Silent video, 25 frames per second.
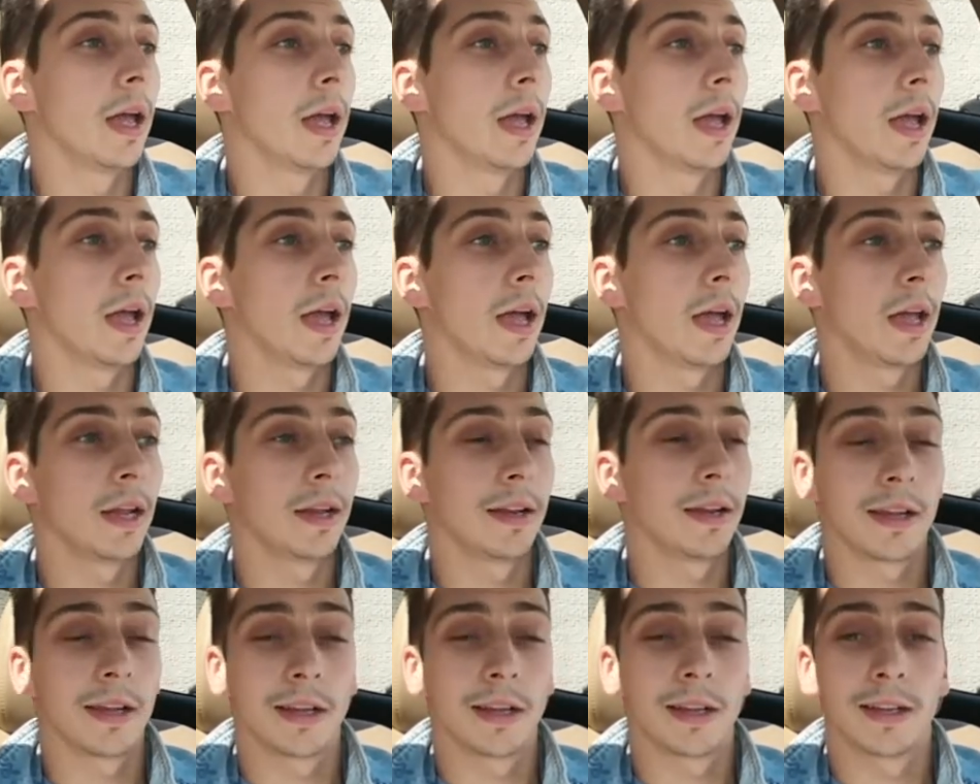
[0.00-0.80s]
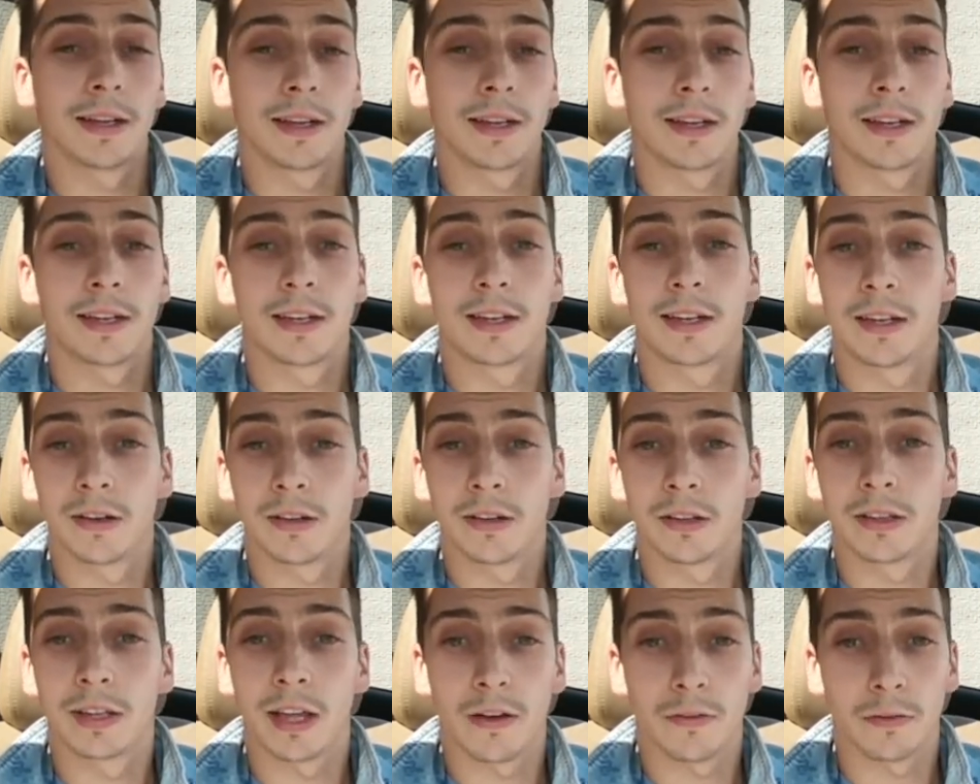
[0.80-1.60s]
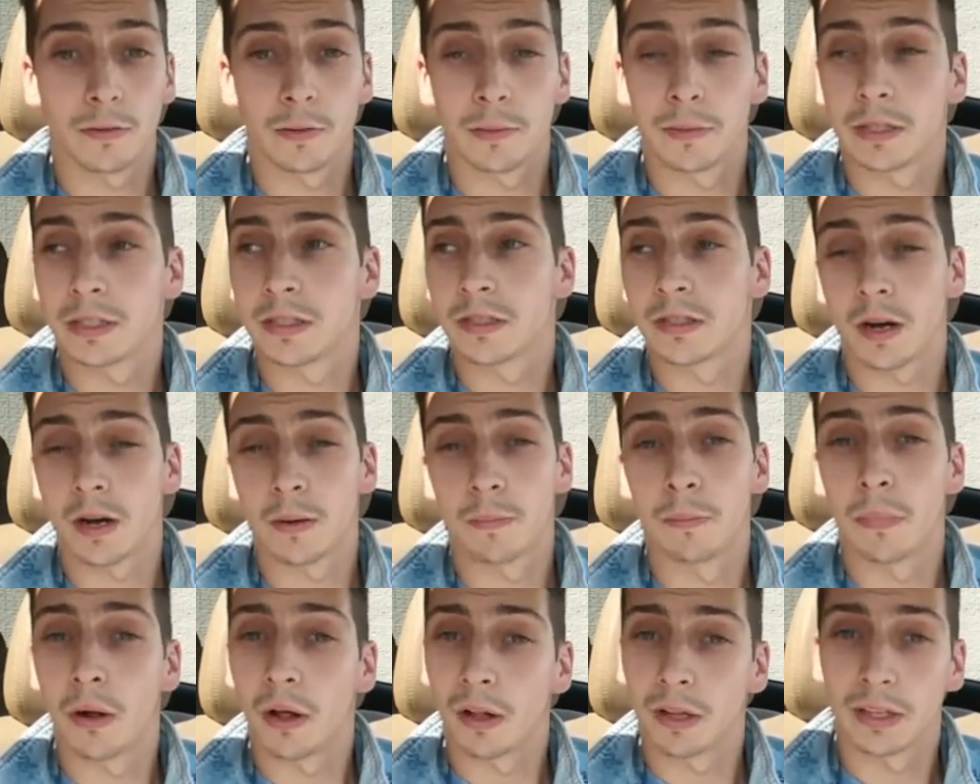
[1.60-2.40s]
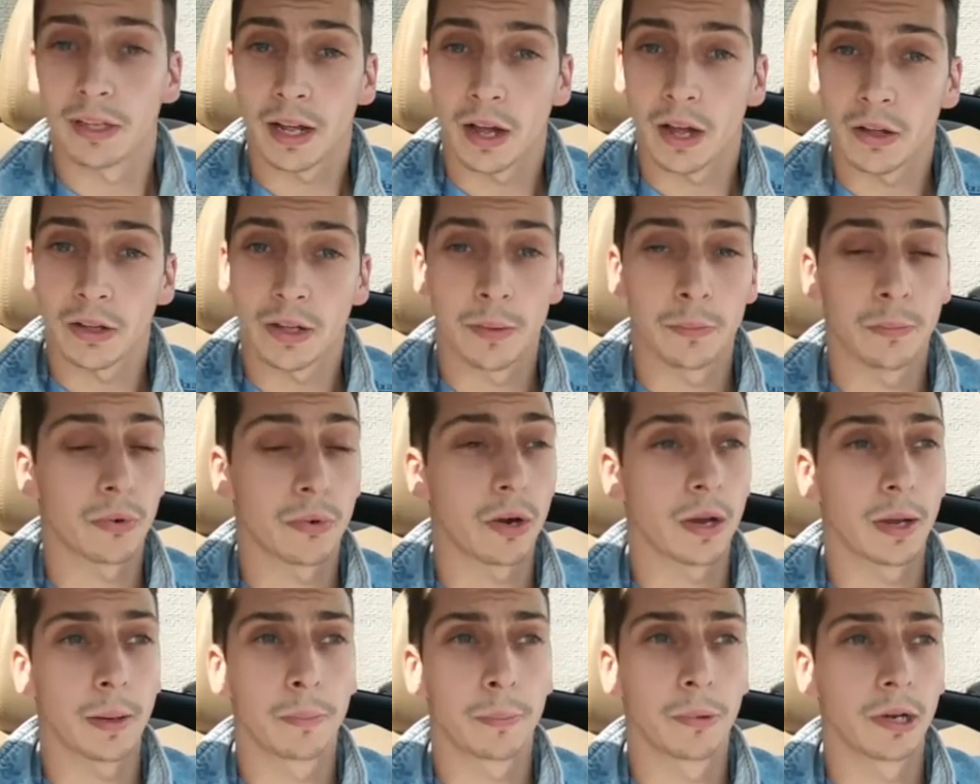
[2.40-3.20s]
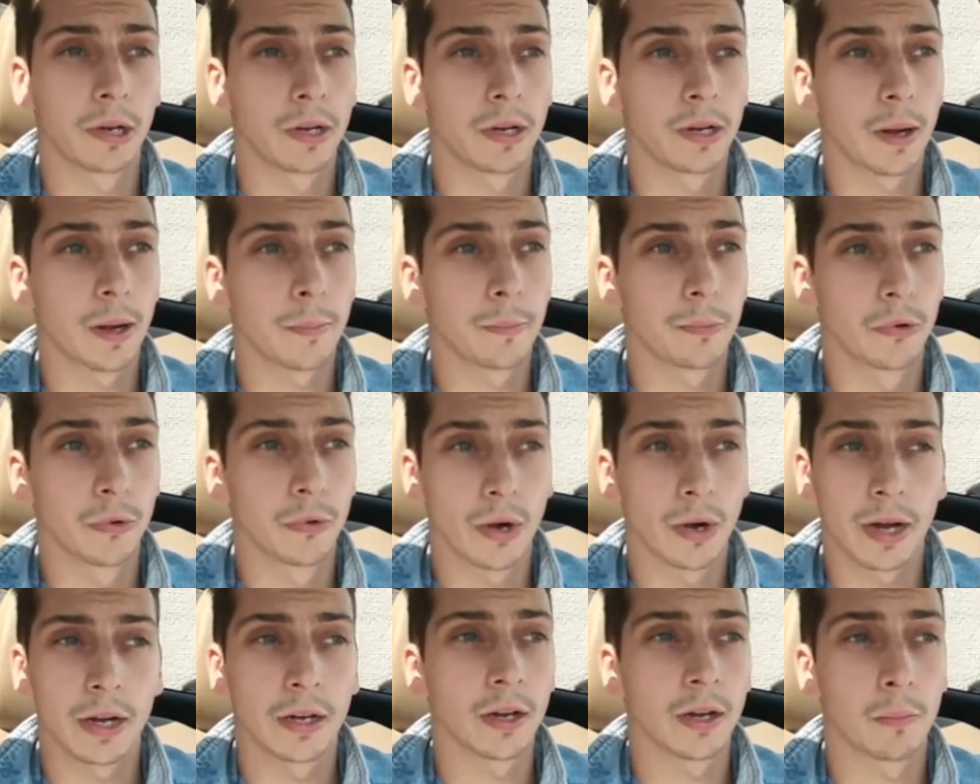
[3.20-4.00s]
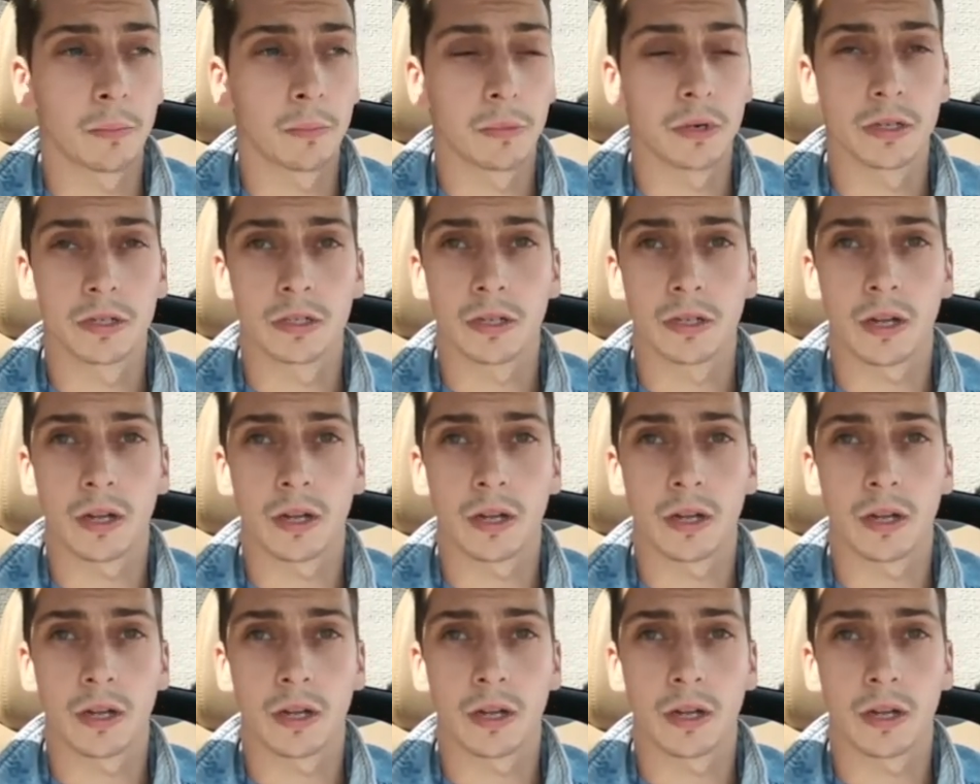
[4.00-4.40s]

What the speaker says: and he'll definitely start balling out and probably putting up great numbers.